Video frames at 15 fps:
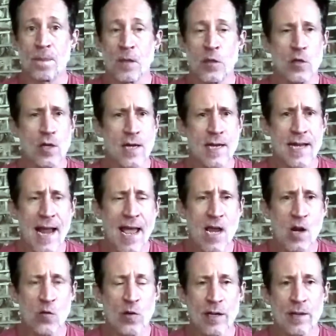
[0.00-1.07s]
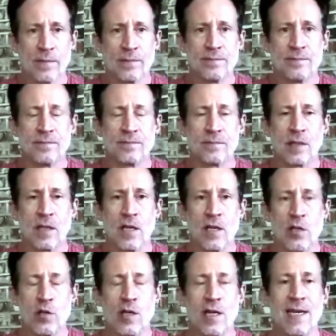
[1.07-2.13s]
you can get angry,
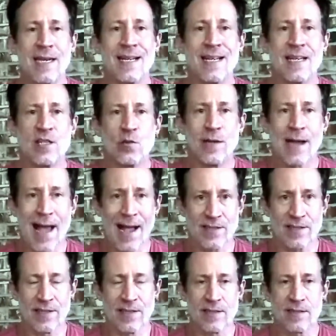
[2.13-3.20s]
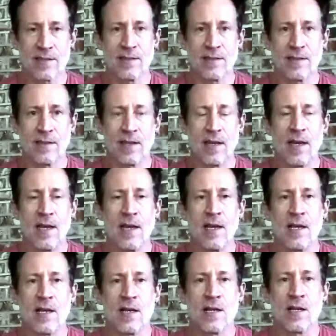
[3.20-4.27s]
you can get into an accident.
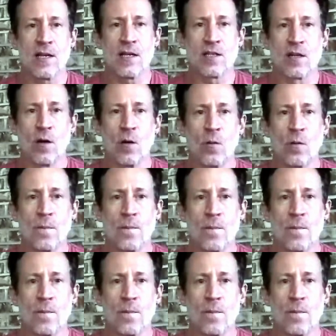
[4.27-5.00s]
So,